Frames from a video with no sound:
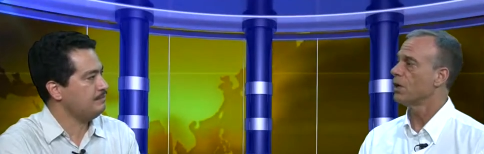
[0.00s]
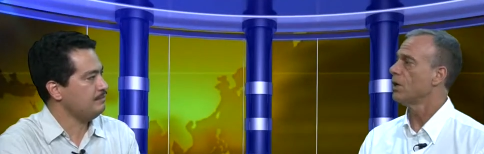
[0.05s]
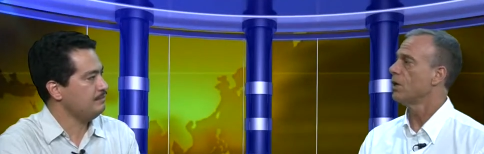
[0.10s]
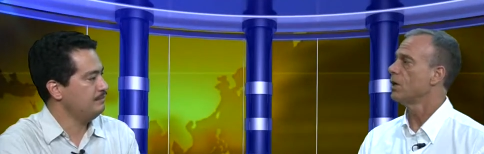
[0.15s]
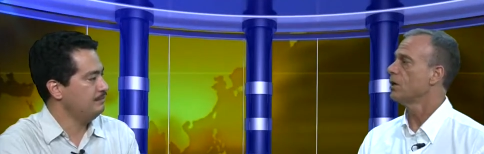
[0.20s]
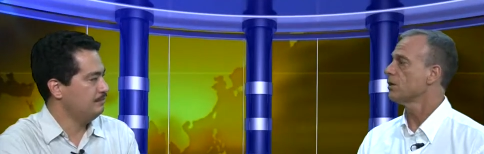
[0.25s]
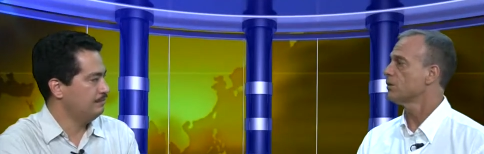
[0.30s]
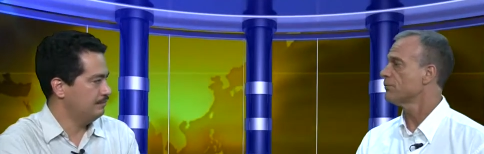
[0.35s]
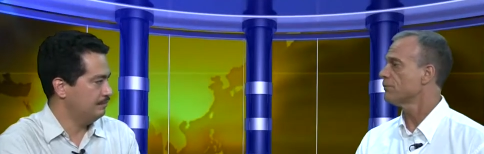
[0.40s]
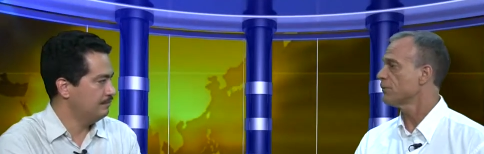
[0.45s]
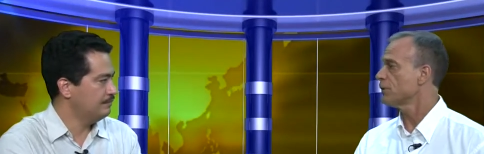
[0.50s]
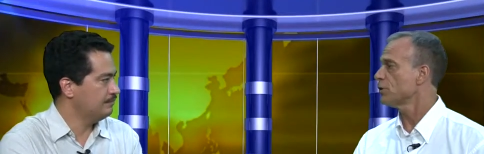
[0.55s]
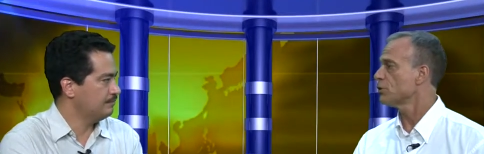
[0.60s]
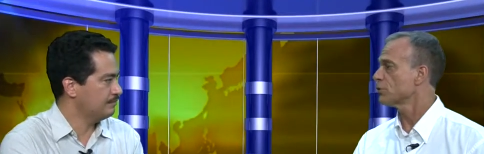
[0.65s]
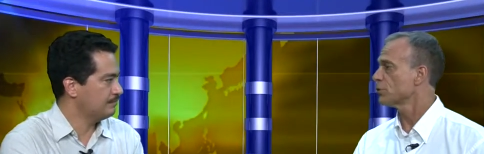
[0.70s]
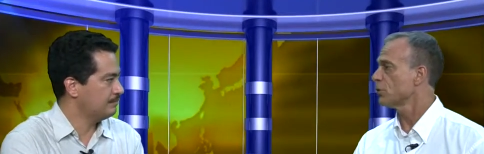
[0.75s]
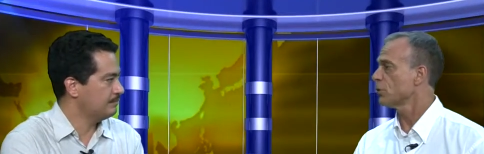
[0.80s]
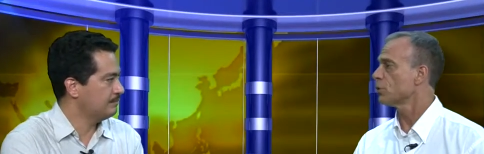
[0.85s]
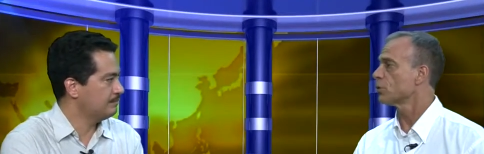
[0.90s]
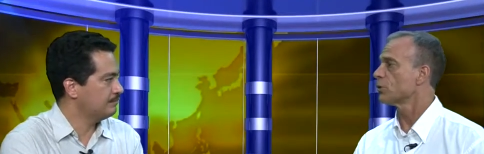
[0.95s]
Speaker 1: unofficial
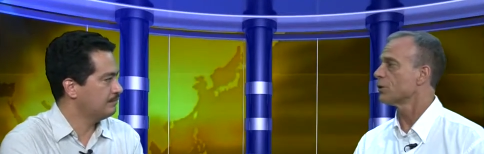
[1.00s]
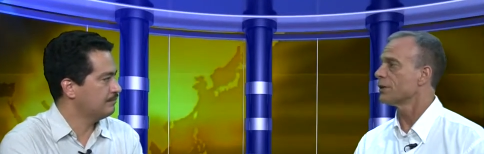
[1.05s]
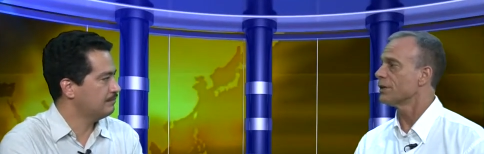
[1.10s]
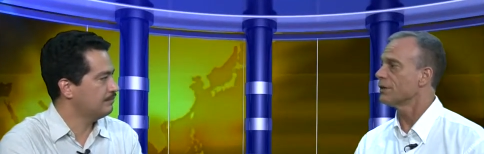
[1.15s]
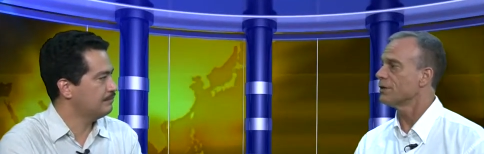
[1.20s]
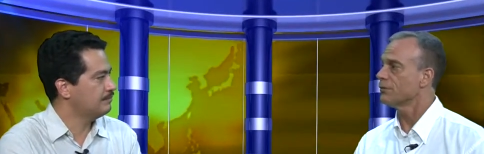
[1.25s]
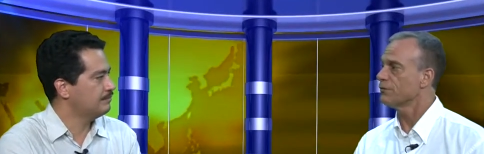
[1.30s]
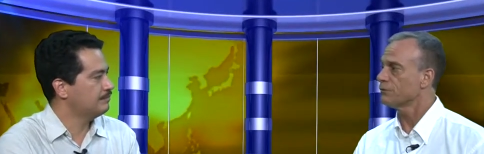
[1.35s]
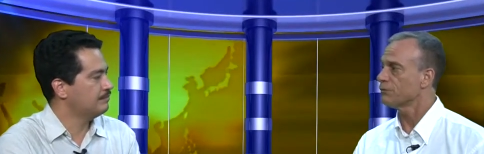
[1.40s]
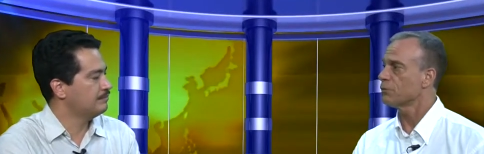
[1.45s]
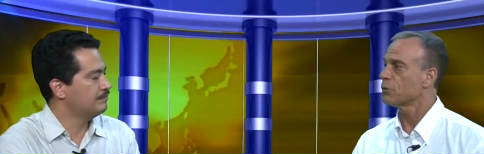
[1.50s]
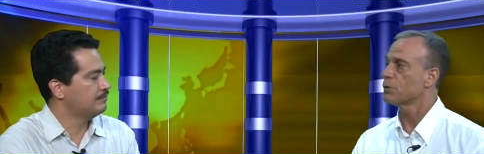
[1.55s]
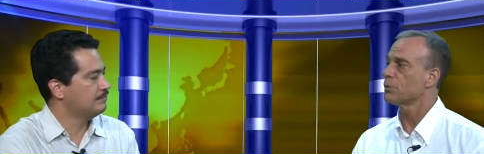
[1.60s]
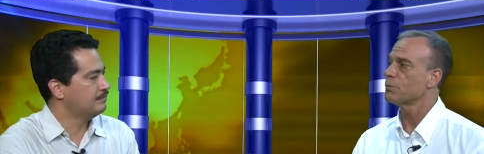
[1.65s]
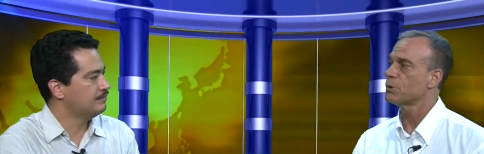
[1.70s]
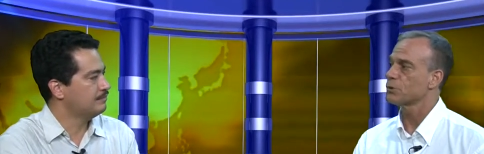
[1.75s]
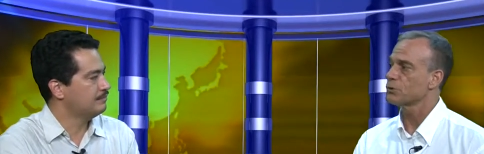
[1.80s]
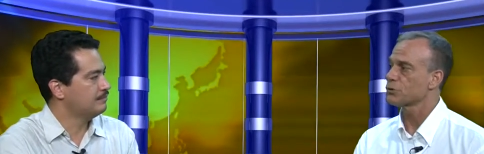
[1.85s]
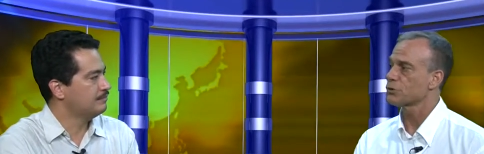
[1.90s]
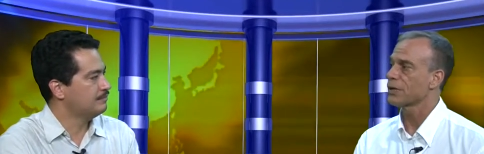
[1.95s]
or informal
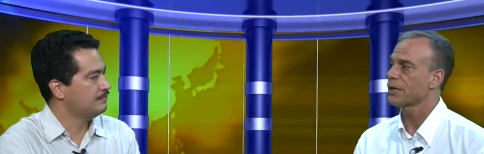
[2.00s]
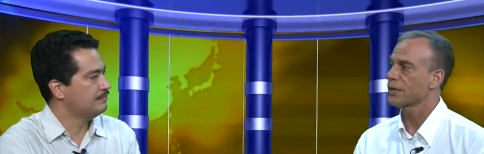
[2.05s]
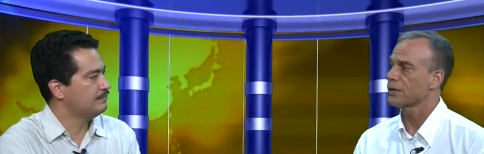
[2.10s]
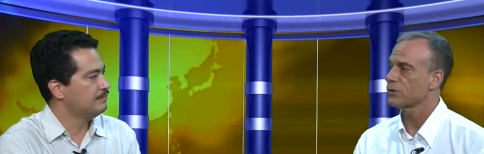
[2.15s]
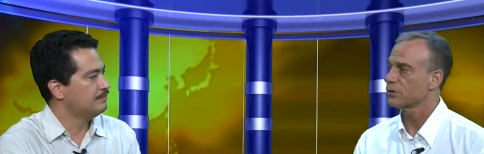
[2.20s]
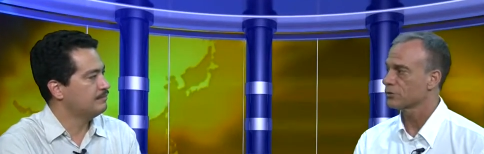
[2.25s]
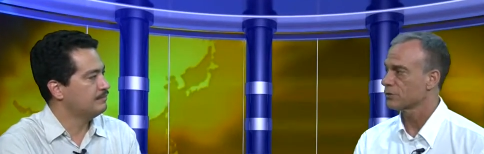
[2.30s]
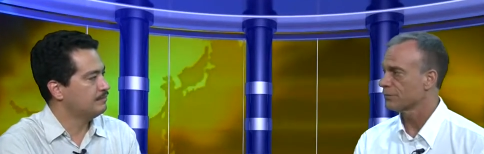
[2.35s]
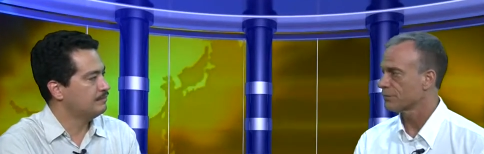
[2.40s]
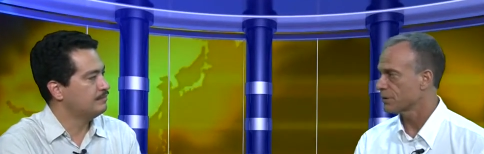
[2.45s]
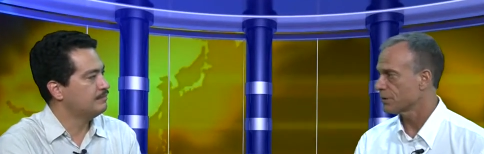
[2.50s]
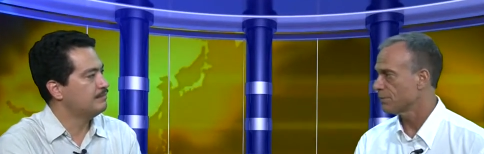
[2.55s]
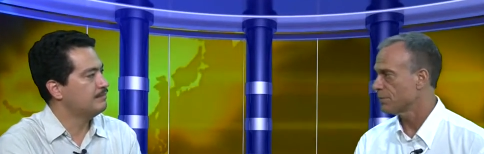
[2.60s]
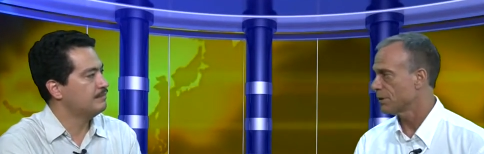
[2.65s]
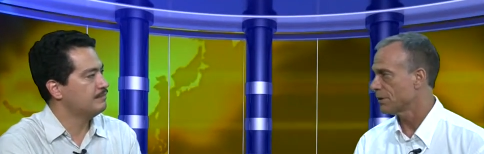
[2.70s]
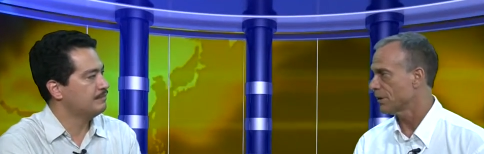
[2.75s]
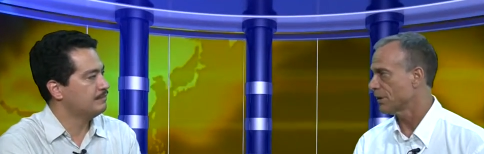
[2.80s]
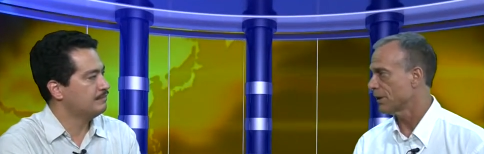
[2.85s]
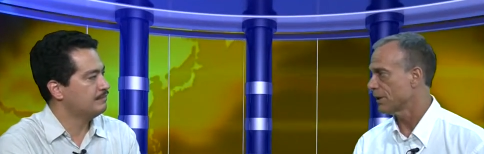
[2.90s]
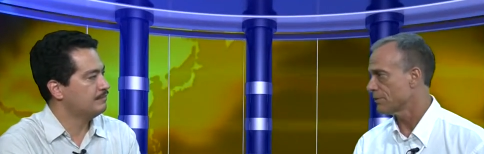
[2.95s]
channels of
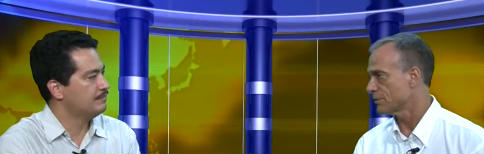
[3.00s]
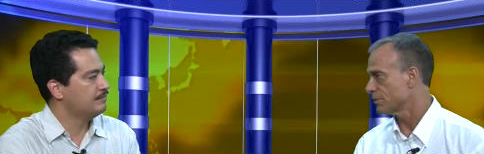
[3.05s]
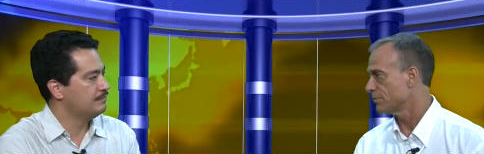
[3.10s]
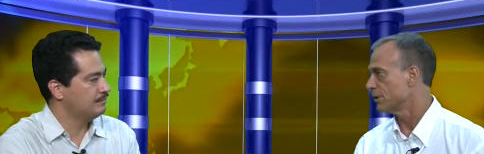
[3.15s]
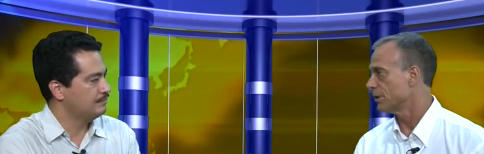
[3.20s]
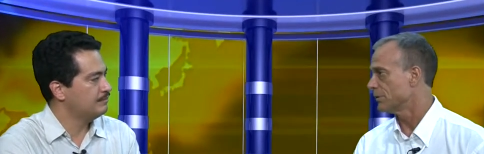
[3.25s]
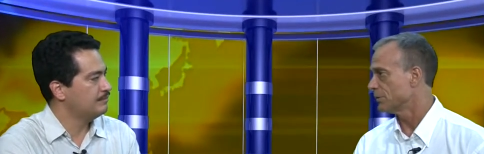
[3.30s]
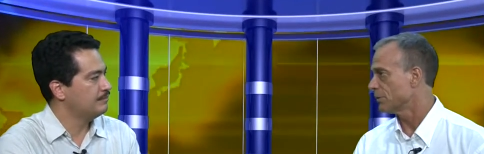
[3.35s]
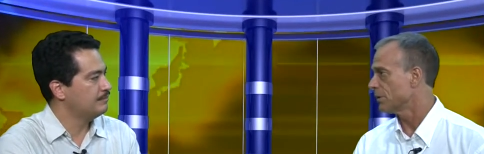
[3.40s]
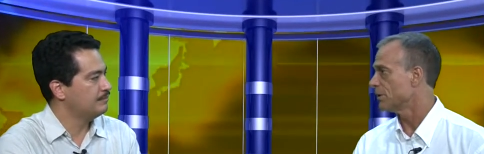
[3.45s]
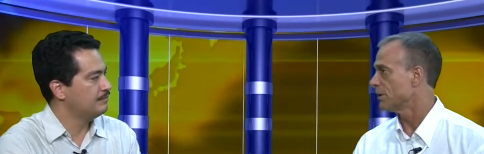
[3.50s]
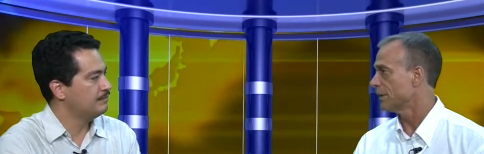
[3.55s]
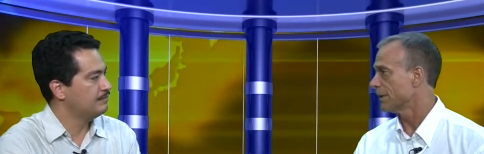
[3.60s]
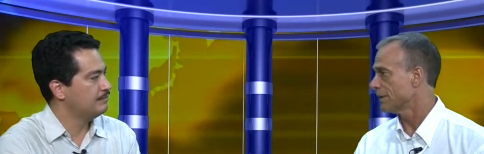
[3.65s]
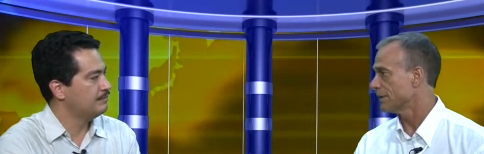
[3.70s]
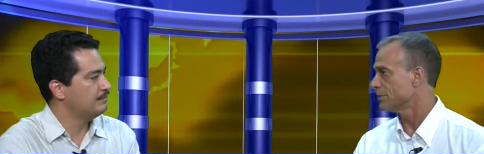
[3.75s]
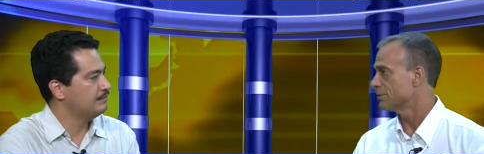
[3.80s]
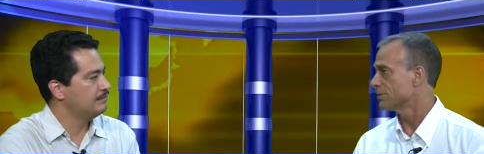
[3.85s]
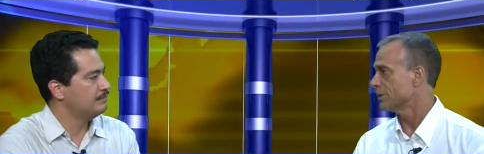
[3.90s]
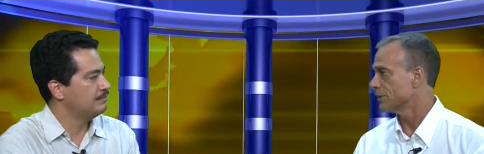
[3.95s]
communication between the United
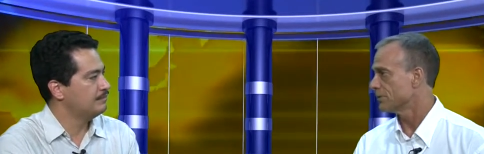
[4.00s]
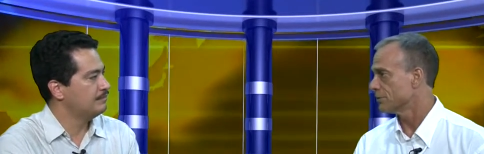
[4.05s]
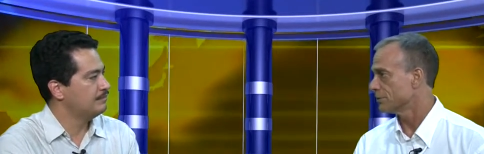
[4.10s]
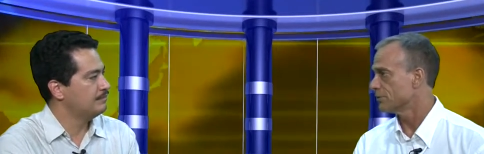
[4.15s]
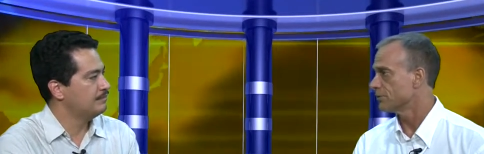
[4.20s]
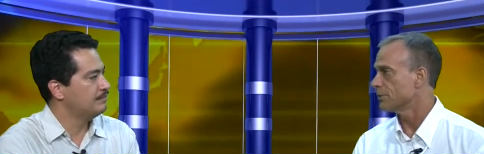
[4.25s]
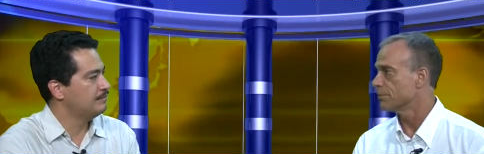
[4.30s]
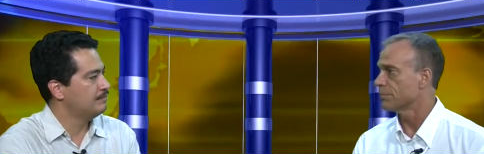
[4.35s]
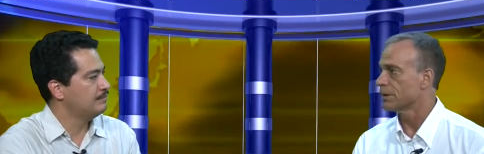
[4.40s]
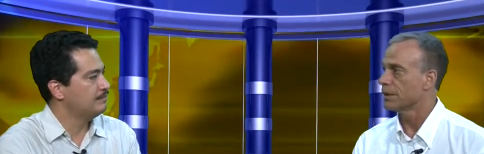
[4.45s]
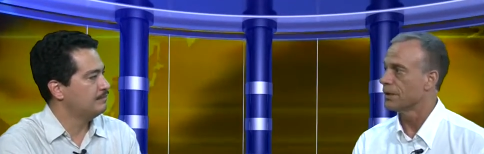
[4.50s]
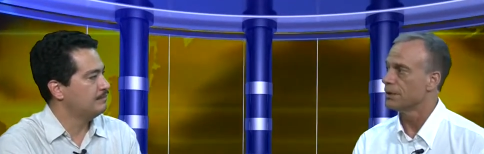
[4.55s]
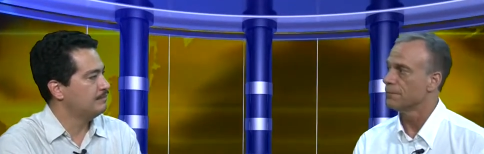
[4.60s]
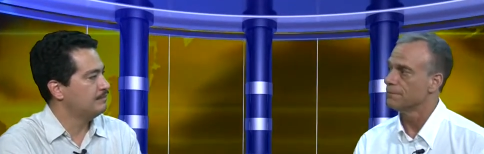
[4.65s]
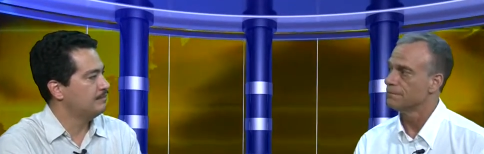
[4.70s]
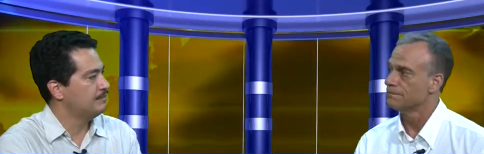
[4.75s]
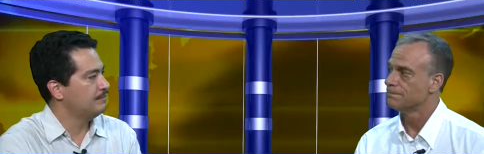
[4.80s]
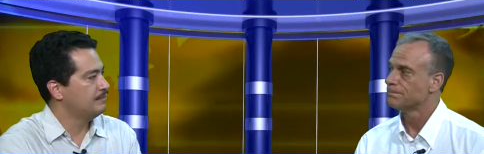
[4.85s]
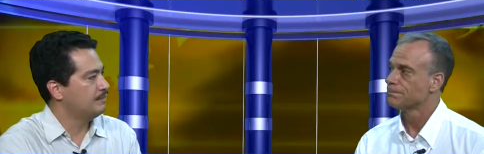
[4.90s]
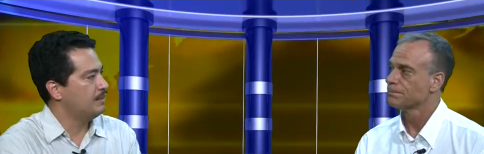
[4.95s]
States and Japan.
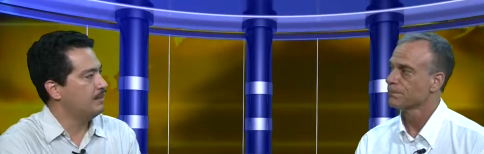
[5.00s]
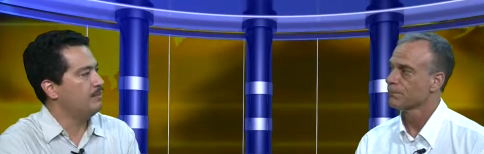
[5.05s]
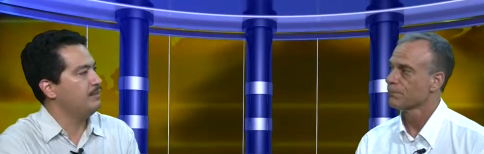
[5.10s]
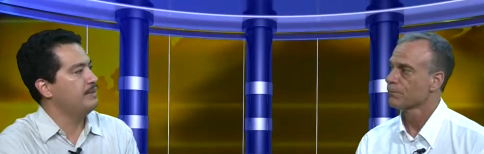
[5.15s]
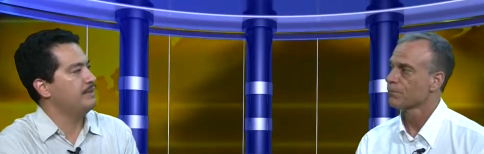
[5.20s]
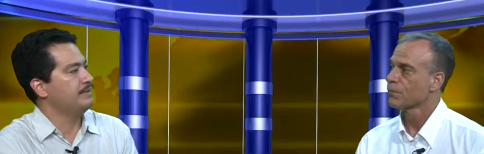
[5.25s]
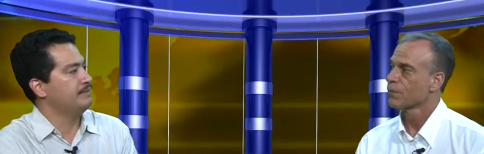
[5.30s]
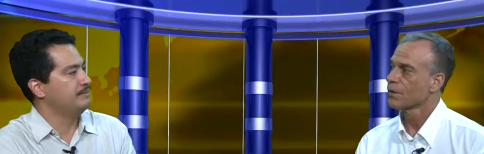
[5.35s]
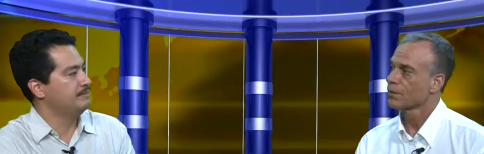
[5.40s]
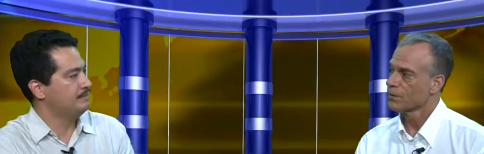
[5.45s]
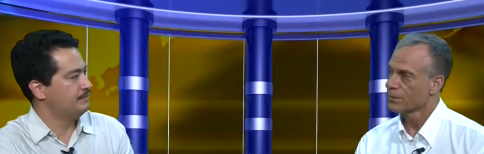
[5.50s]
Okay.